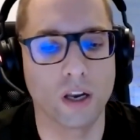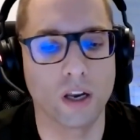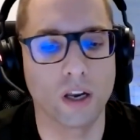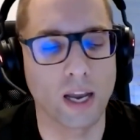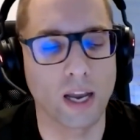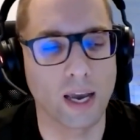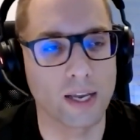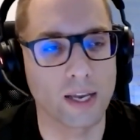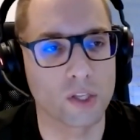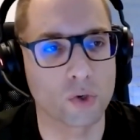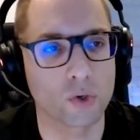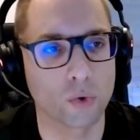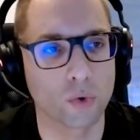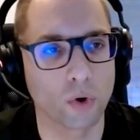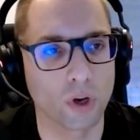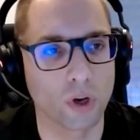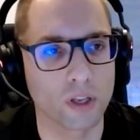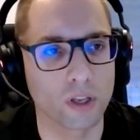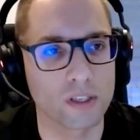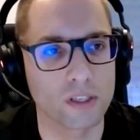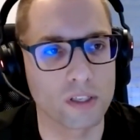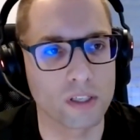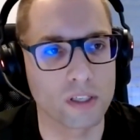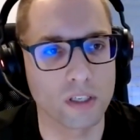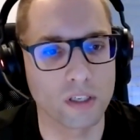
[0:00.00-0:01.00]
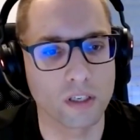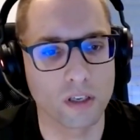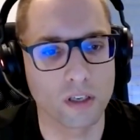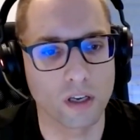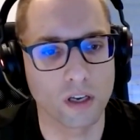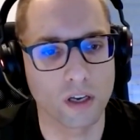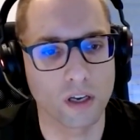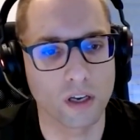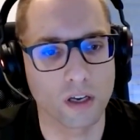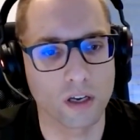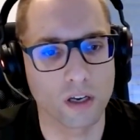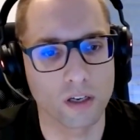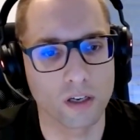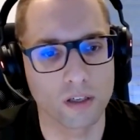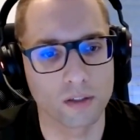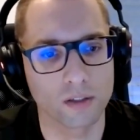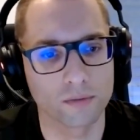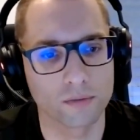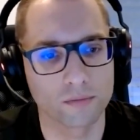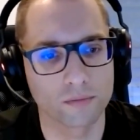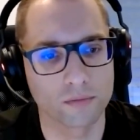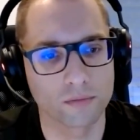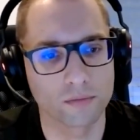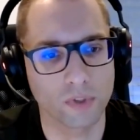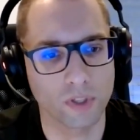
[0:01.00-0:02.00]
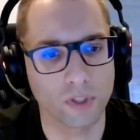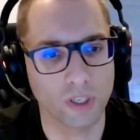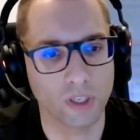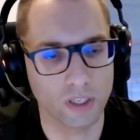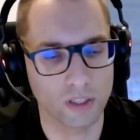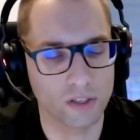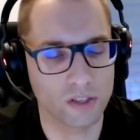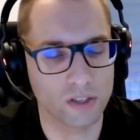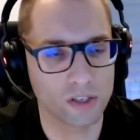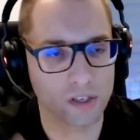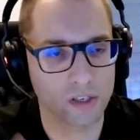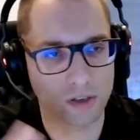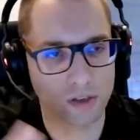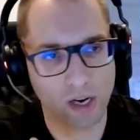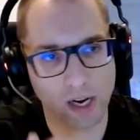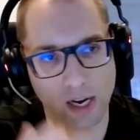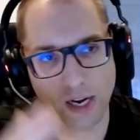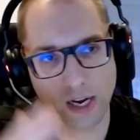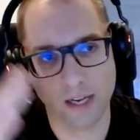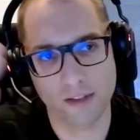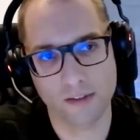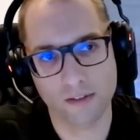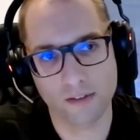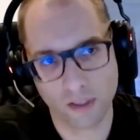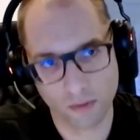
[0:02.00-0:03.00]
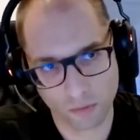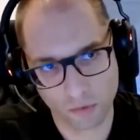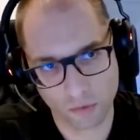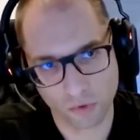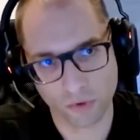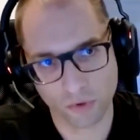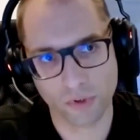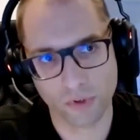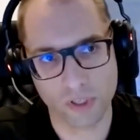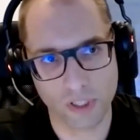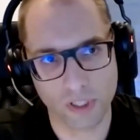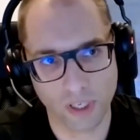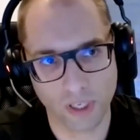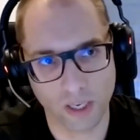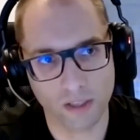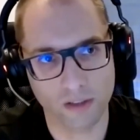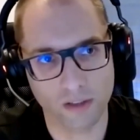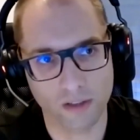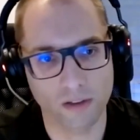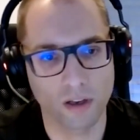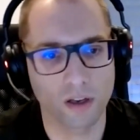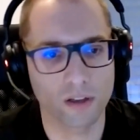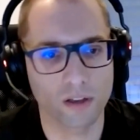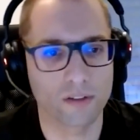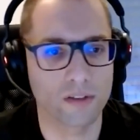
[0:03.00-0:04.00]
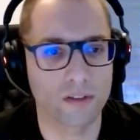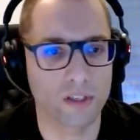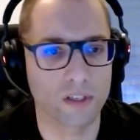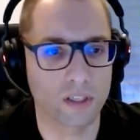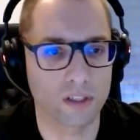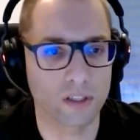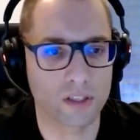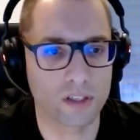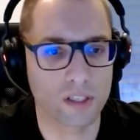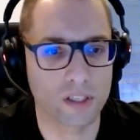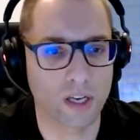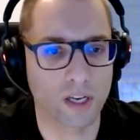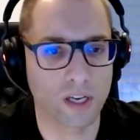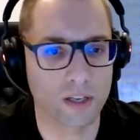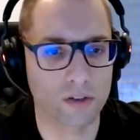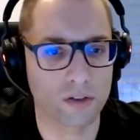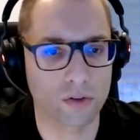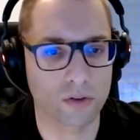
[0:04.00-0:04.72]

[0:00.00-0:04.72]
light quality in CRI, TM30, and TLCI.